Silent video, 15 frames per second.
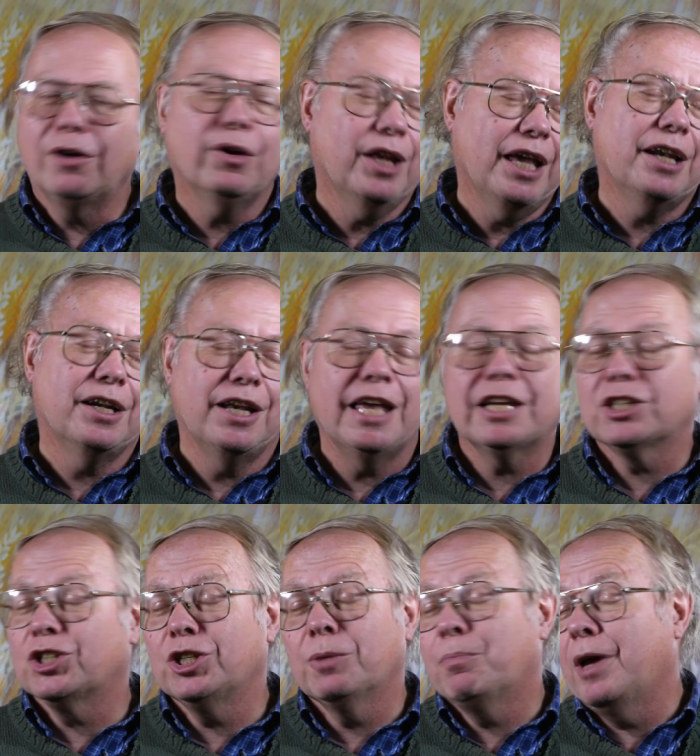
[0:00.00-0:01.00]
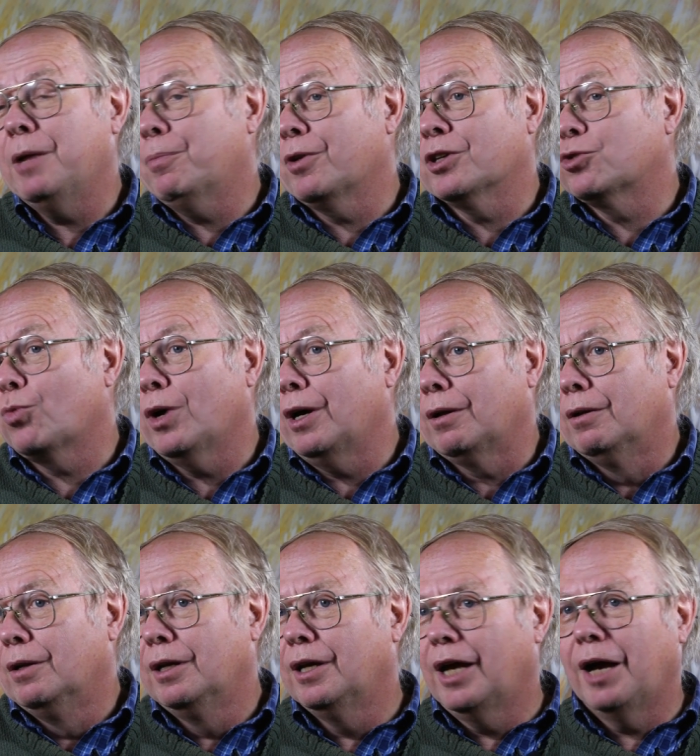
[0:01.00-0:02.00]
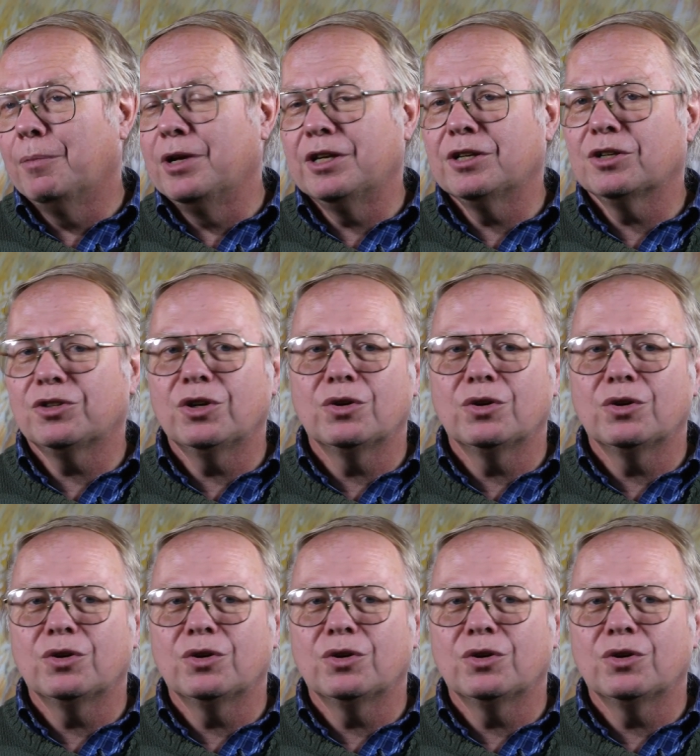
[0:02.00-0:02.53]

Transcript: and a naked sheet of paper as well. I mean,